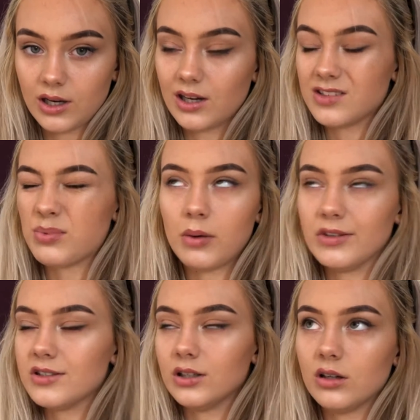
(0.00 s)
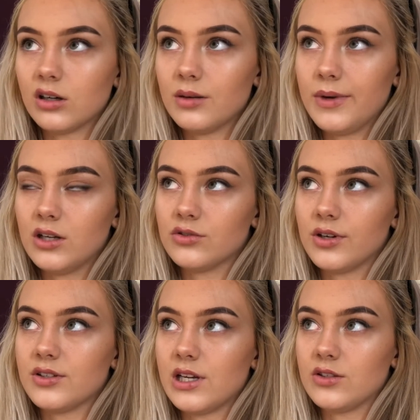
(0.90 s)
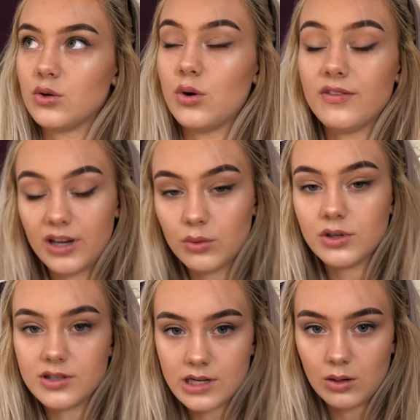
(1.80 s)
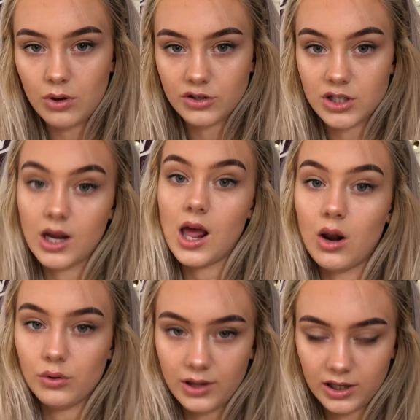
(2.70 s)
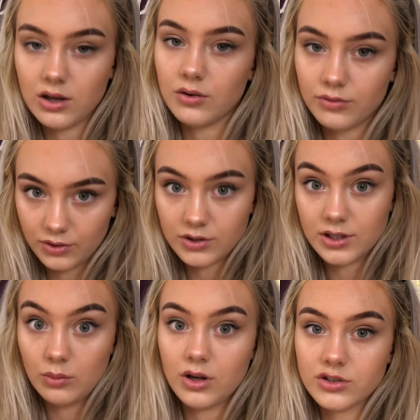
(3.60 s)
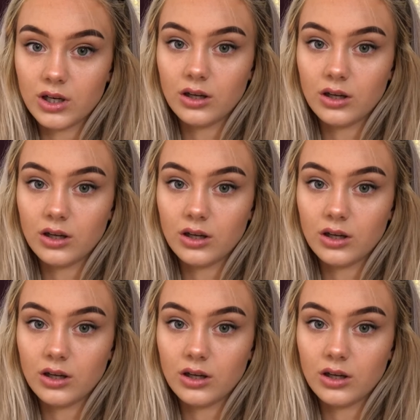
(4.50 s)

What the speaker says: And it's probably still not gonna be interesting, so if anyone is still watching, hello, thank you for still watching.